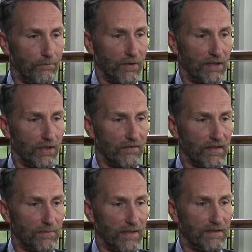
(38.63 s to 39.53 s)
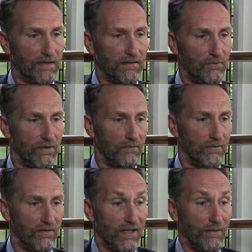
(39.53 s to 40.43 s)
we'd kind of expected
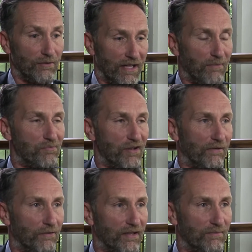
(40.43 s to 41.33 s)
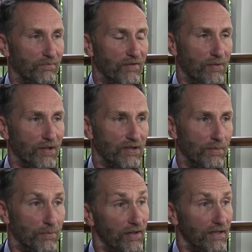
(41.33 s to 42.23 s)
with a name like InPrint for it very much to
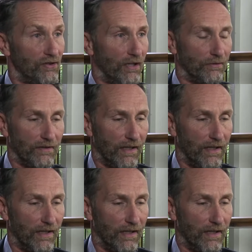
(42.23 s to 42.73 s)
be a print show.